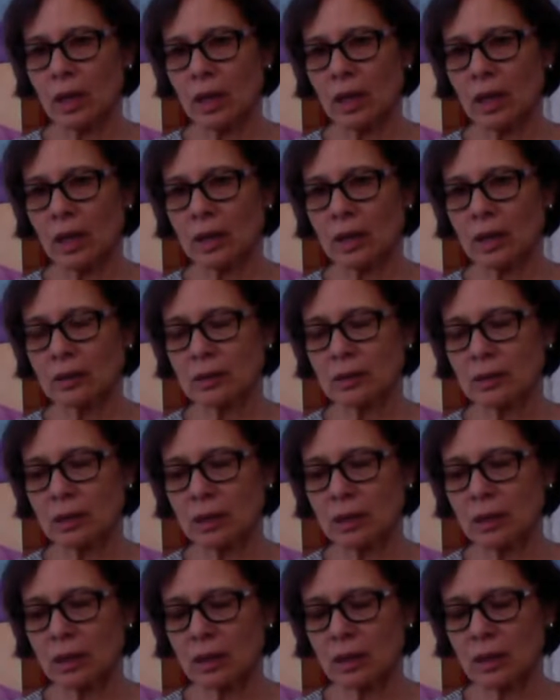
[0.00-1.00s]
And
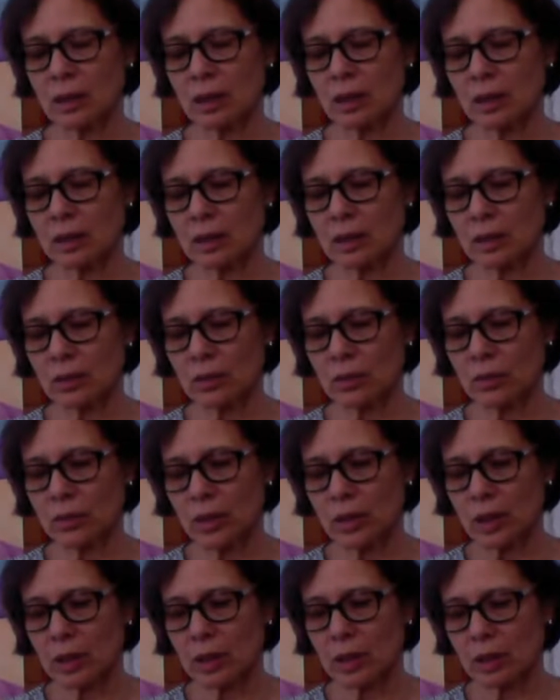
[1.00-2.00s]
another
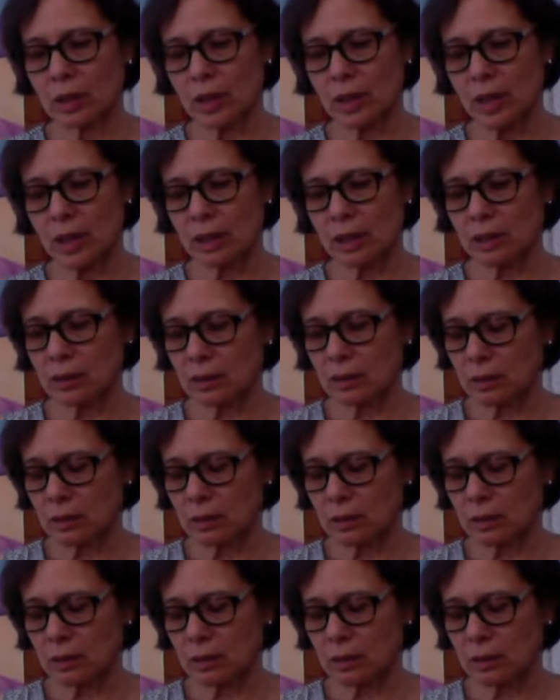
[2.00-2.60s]
thing that